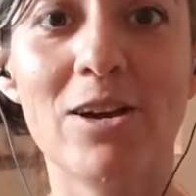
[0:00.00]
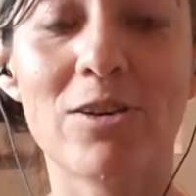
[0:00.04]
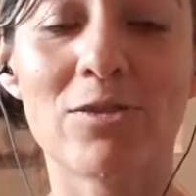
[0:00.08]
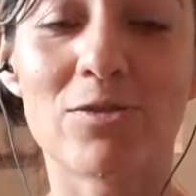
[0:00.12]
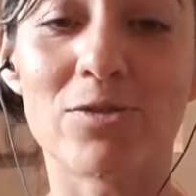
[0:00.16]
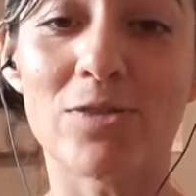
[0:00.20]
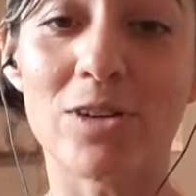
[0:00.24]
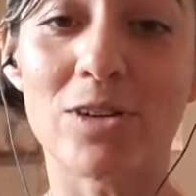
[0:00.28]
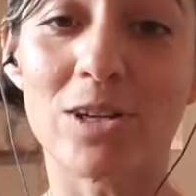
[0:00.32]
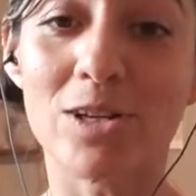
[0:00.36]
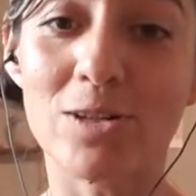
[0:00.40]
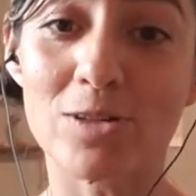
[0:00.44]

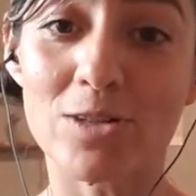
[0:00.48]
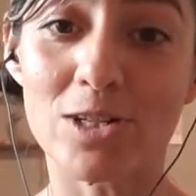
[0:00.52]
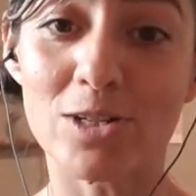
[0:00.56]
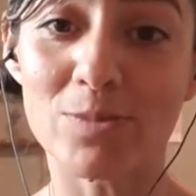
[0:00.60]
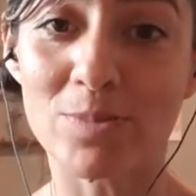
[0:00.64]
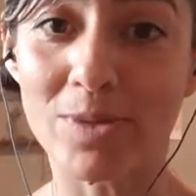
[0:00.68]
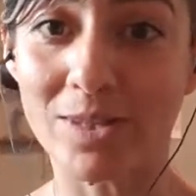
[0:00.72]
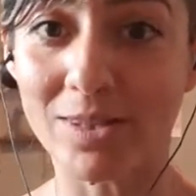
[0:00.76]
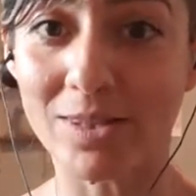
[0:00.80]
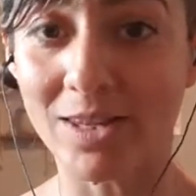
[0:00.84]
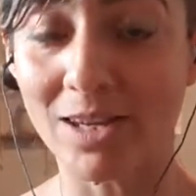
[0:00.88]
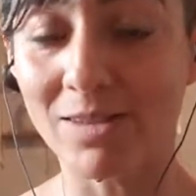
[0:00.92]
for you to
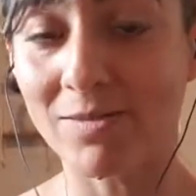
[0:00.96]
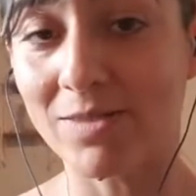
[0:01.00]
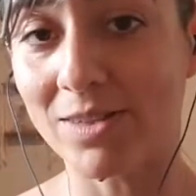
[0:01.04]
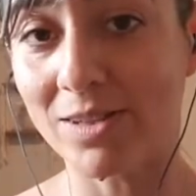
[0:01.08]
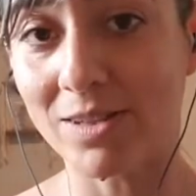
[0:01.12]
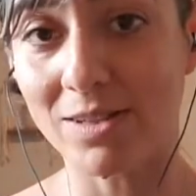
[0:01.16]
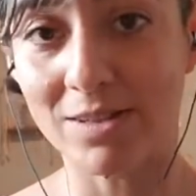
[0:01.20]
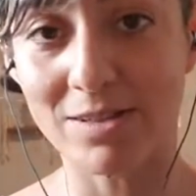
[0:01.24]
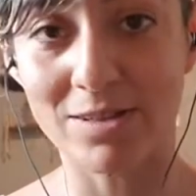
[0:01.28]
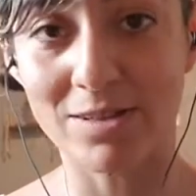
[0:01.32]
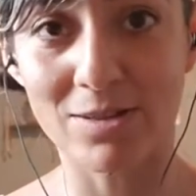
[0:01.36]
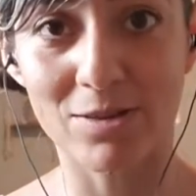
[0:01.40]
believe
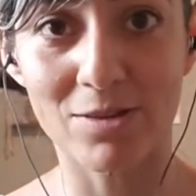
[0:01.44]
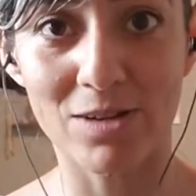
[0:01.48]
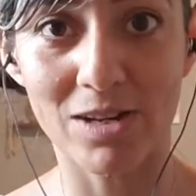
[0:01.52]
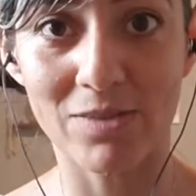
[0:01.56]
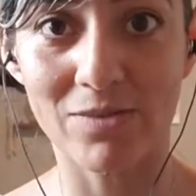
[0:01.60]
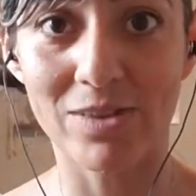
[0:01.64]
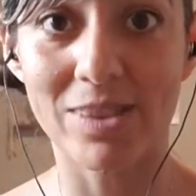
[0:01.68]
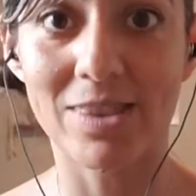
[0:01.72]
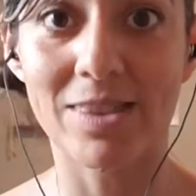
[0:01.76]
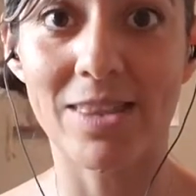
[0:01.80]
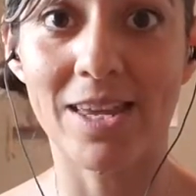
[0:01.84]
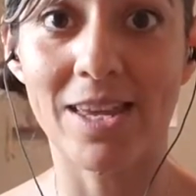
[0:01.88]
that it's not
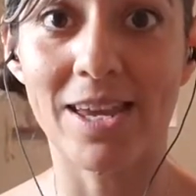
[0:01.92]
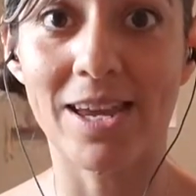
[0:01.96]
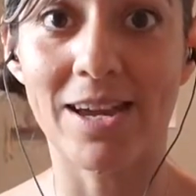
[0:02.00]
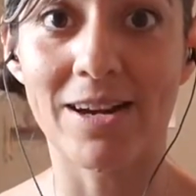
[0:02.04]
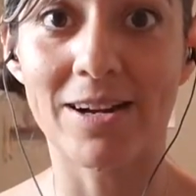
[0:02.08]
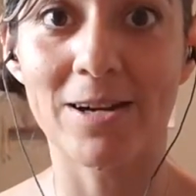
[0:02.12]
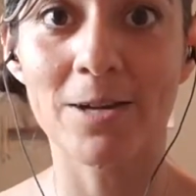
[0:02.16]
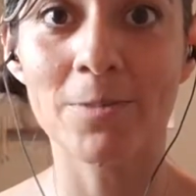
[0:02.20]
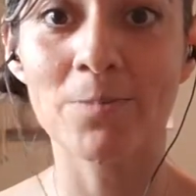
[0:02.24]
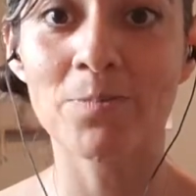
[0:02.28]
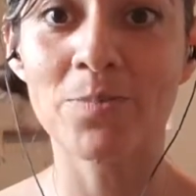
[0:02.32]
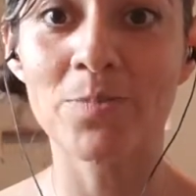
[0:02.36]
even
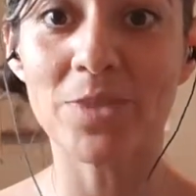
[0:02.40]
there.